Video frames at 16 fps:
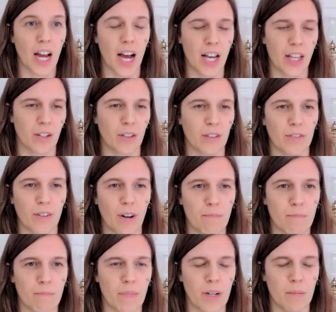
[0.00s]
either
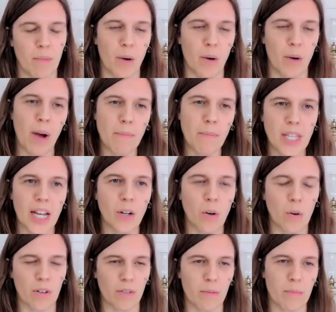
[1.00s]
from my website
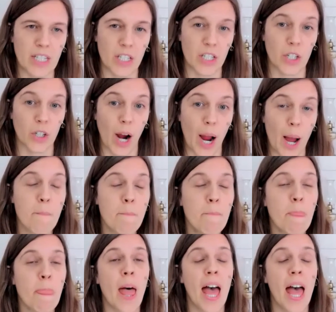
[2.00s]
or from Instagram.